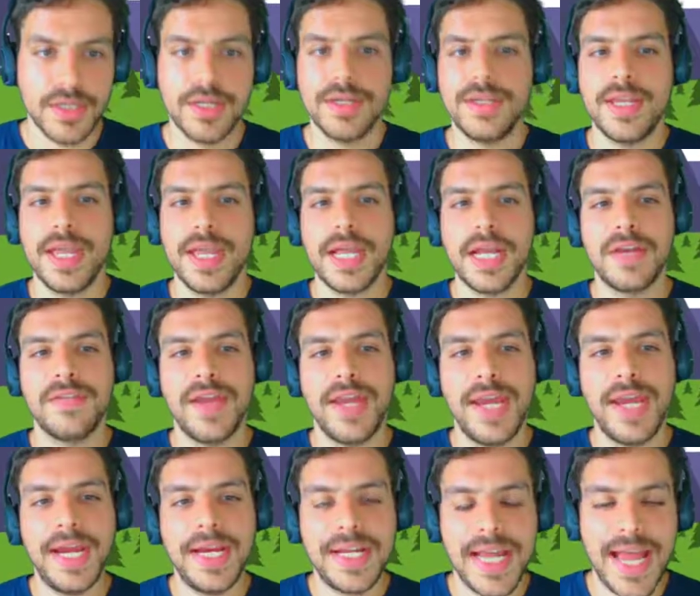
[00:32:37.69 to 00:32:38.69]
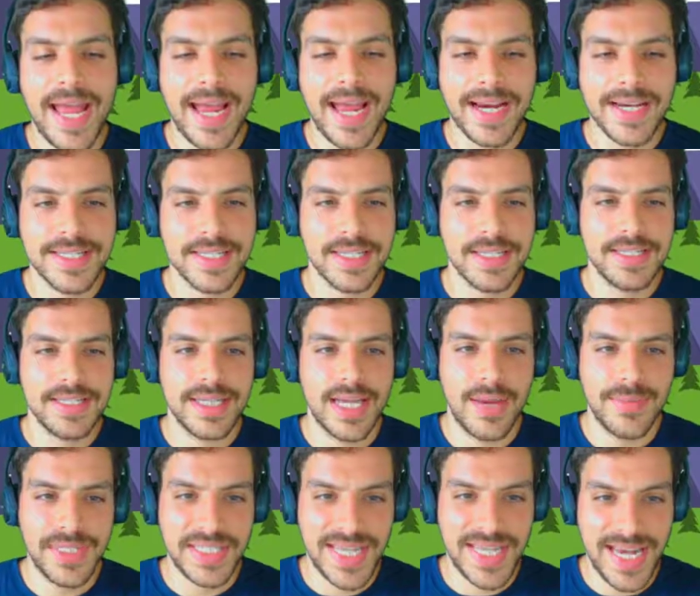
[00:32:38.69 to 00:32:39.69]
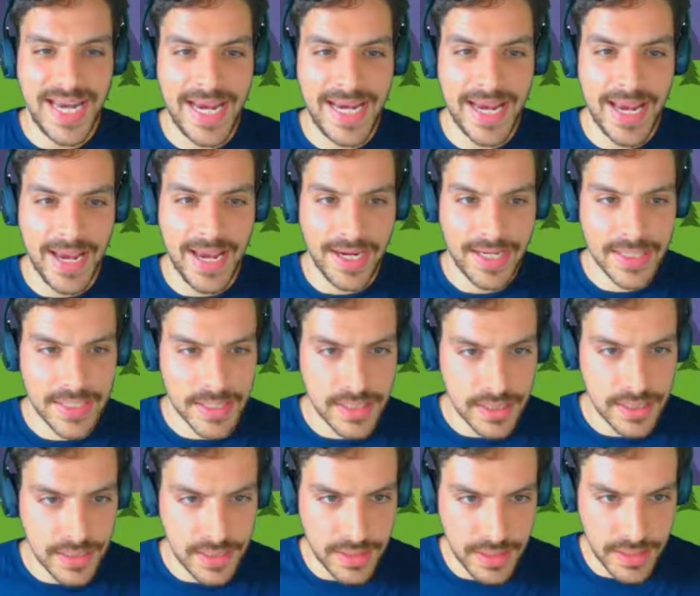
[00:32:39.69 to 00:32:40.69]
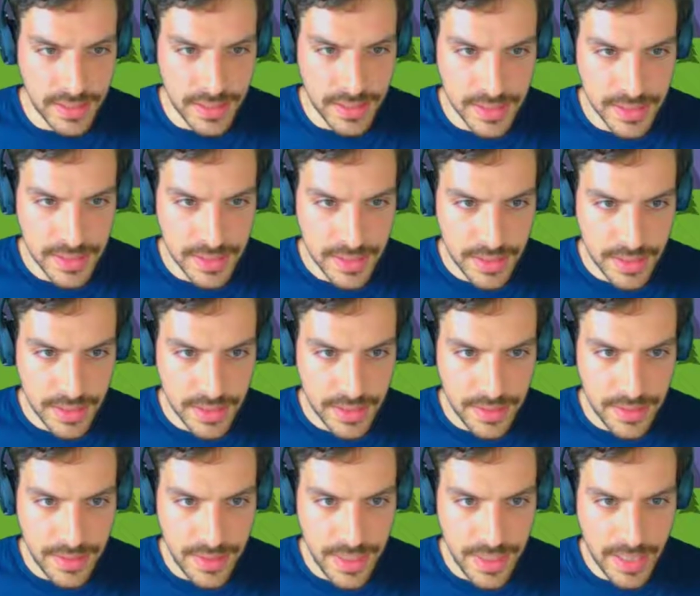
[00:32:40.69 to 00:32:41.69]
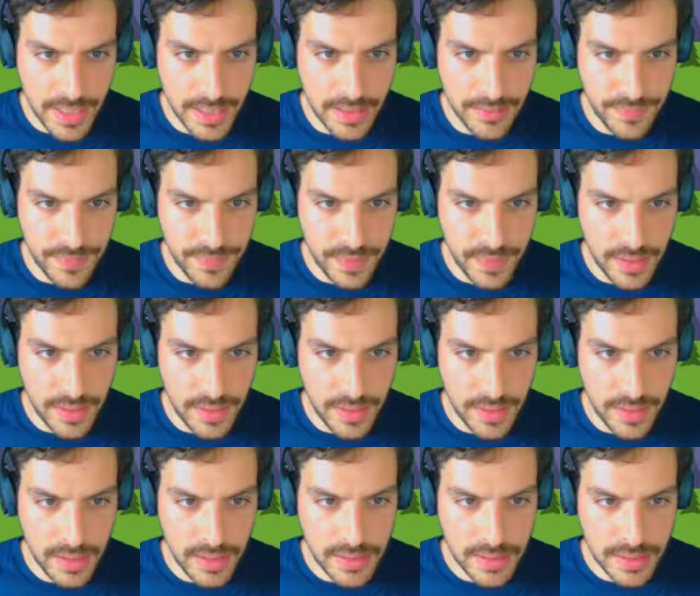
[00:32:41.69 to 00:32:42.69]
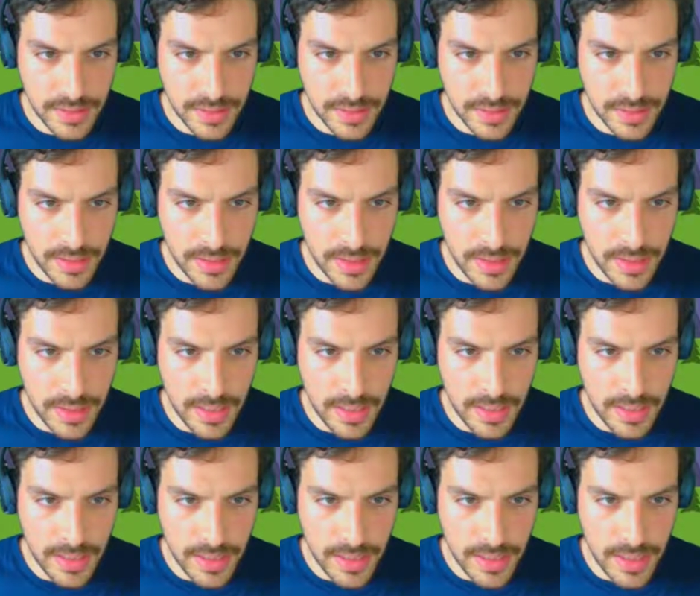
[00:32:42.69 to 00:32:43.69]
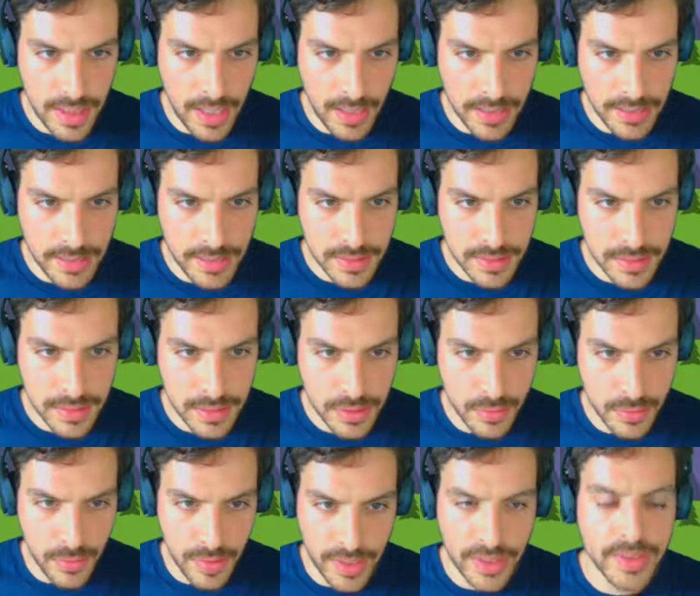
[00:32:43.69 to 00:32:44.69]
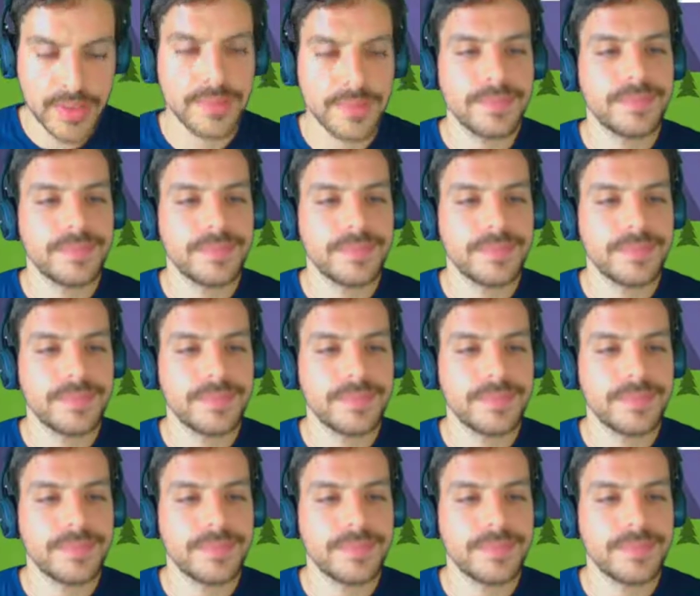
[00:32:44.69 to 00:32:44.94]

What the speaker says: Negative 8x times ax is negative 8ax squared.